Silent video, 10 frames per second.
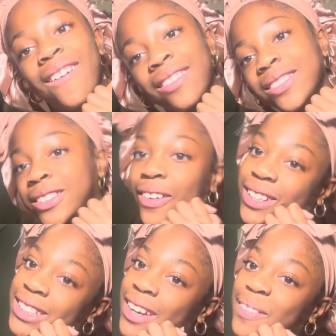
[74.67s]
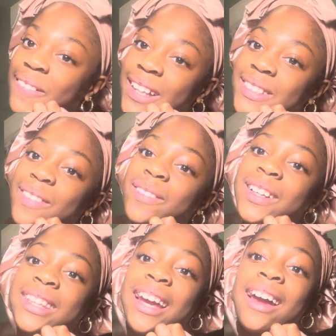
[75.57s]
I'm so excited for my 12th
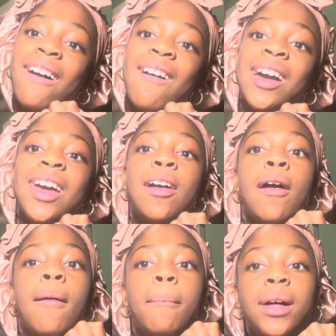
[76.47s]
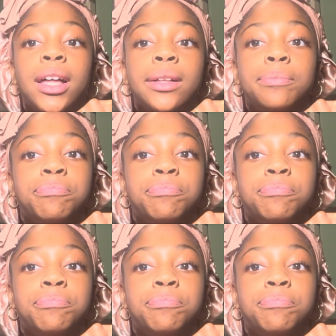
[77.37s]
birthday, y'all. But,